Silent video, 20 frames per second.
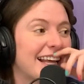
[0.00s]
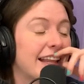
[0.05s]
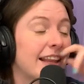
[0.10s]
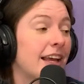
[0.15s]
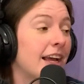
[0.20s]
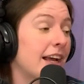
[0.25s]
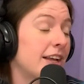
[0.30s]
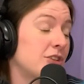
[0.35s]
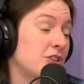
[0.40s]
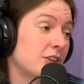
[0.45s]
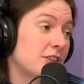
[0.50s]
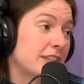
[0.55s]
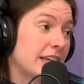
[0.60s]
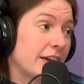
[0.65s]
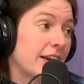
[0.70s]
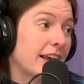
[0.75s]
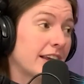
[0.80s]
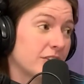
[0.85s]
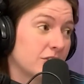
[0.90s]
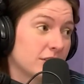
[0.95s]
It turns out
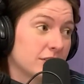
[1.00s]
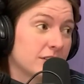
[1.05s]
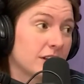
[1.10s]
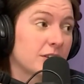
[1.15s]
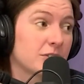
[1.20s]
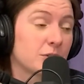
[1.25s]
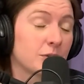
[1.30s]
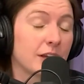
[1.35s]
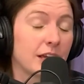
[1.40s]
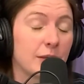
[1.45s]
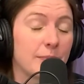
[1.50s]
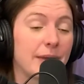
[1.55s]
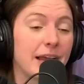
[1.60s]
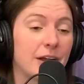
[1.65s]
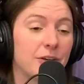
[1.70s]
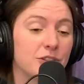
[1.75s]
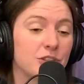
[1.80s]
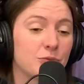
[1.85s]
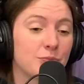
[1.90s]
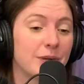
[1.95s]
I just also got a
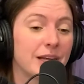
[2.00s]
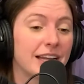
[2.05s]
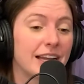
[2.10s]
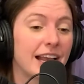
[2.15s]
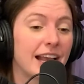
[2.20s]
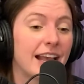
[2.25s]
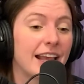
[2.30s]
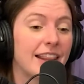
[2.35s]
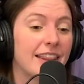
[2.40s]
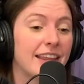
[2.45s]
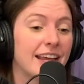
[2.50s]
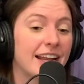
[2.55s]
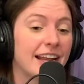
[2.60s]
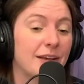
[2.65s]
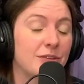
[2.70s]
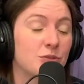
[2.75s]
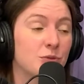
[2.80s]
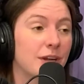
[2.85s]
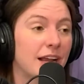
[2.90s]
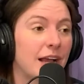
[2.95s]
pouch. But then I
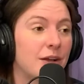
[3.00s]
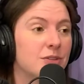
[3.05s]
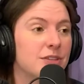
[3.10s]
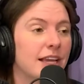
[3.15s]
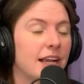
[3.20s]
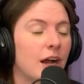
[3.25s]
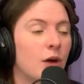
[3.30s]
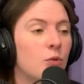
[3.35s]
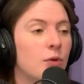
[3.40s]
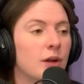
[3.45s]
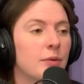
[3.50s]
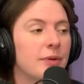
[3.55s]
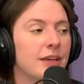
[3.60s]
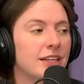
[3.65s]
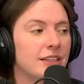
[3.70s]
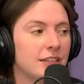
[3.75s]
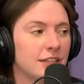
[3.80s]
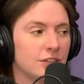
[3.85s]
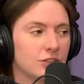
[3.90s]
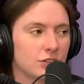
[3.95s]
was like, I'll wear big
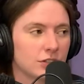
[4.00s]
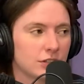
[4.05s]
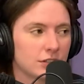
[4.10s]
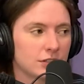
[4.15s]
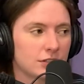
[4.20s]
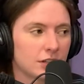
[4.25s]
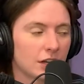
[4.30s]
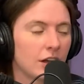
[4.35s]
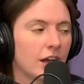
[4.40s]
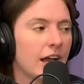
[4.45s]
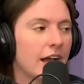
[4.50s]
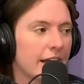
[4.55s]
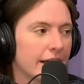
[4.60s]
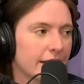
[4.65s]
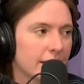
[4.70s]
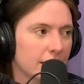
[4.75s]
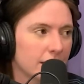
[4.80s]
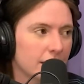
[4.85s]
t-shirts. I'll hide it.